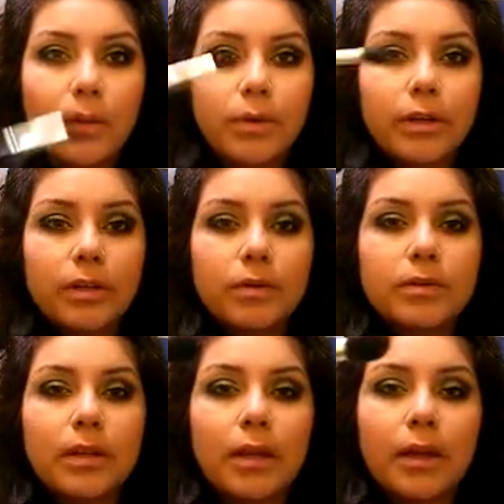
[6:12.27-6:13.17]
we're gonna
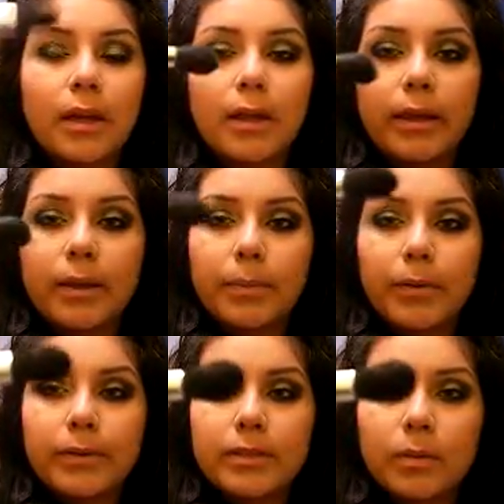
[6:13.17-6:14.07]
use like a
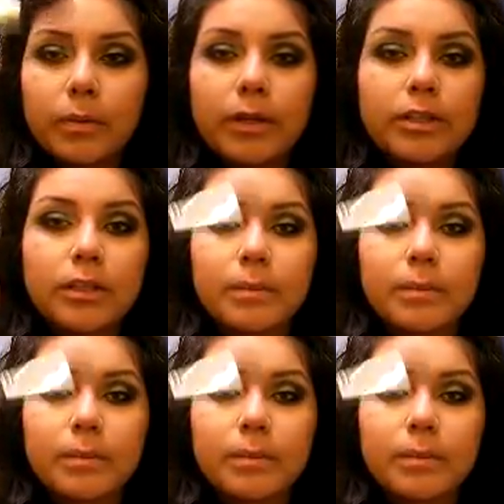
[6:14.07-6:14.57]
ponytail brush.